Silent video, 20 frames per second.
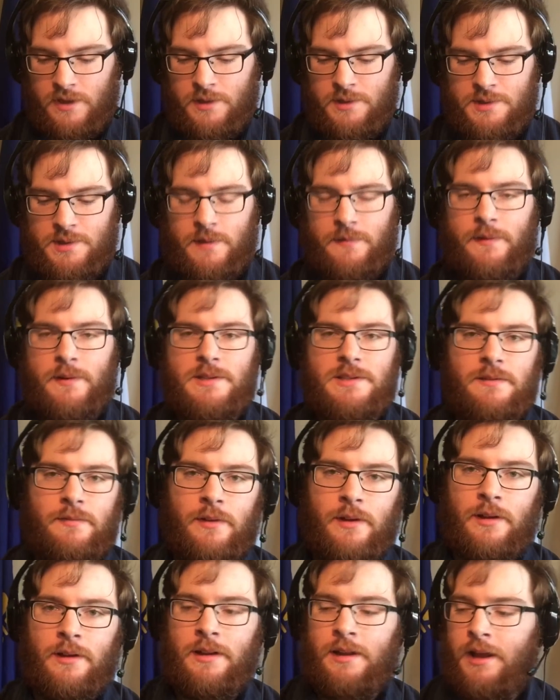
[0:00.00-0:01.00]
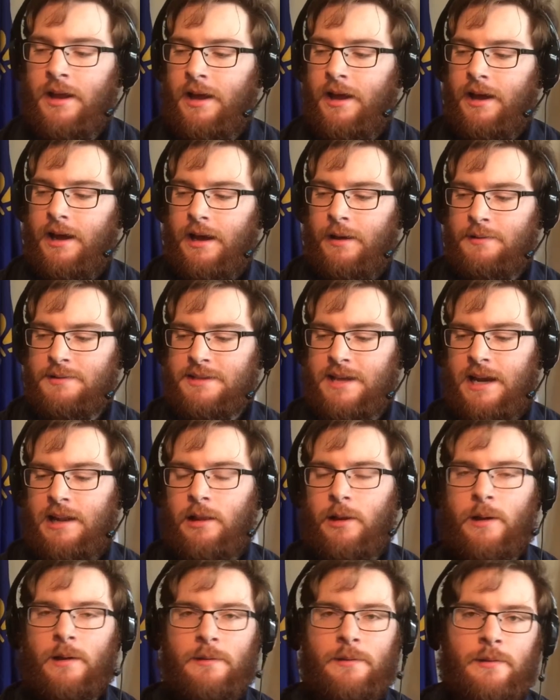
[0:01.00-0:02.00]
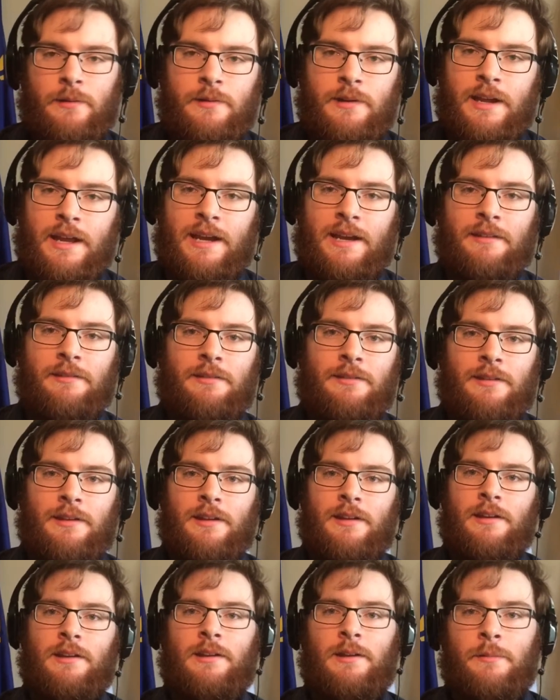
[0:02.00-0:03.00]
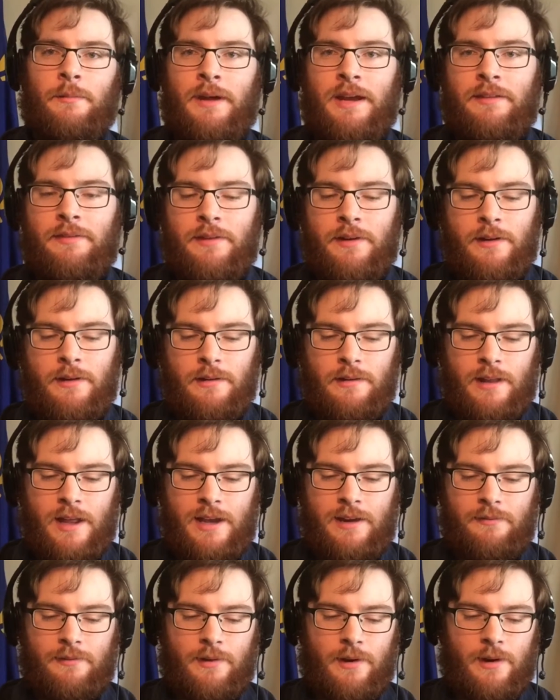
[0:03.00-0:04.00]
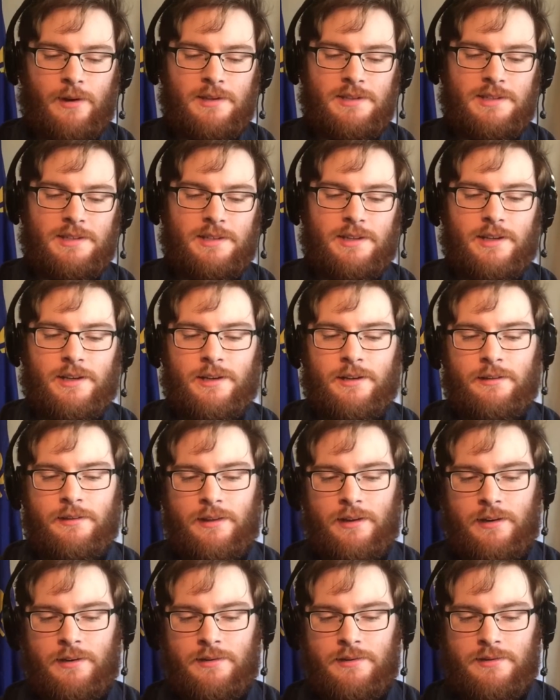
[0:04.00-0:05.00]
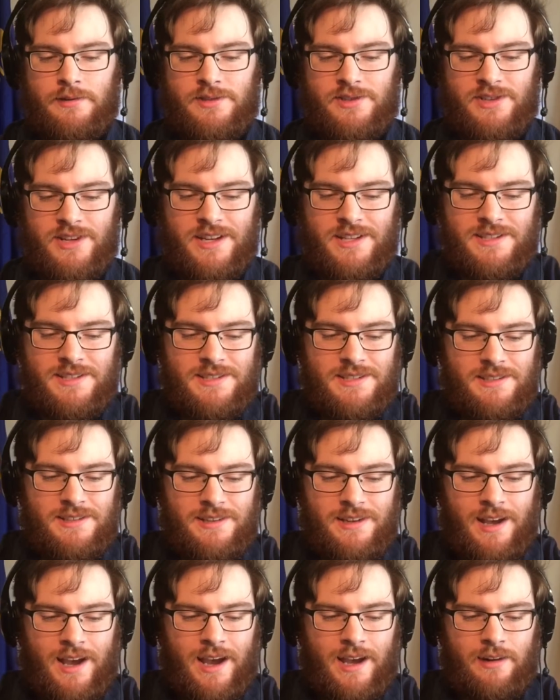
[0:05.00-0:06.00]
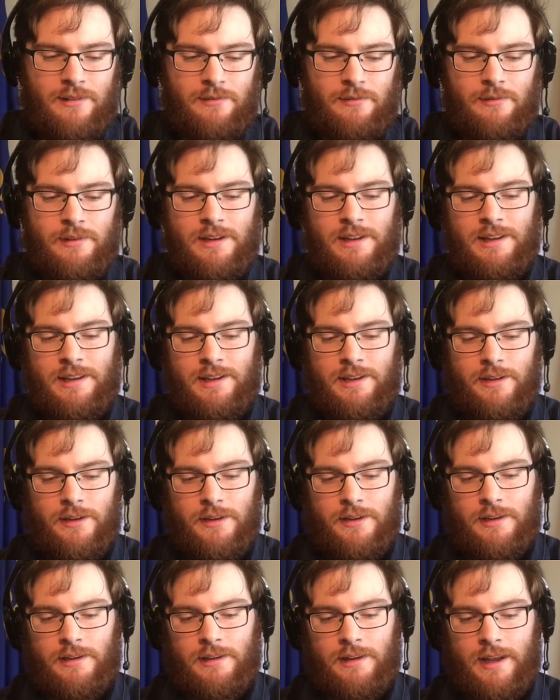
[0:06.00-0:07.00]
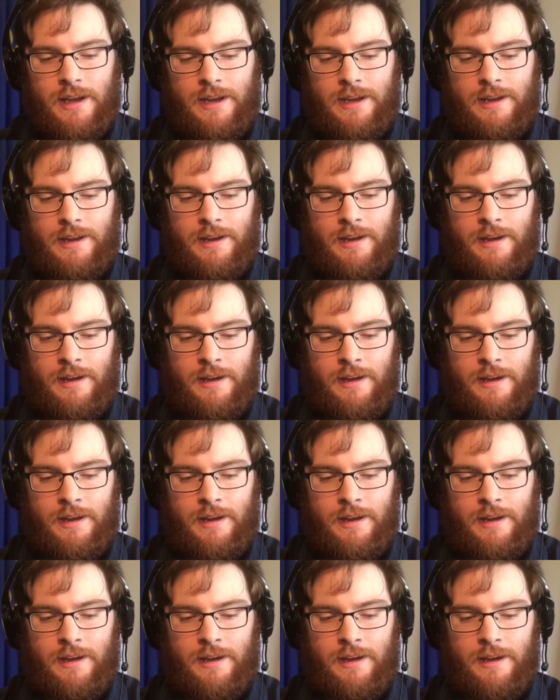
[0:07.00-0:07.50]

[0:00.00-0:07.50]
So first of all, I was kind of looking through the deck and thinking, man, there are a lot of cards in here that are just not really good, like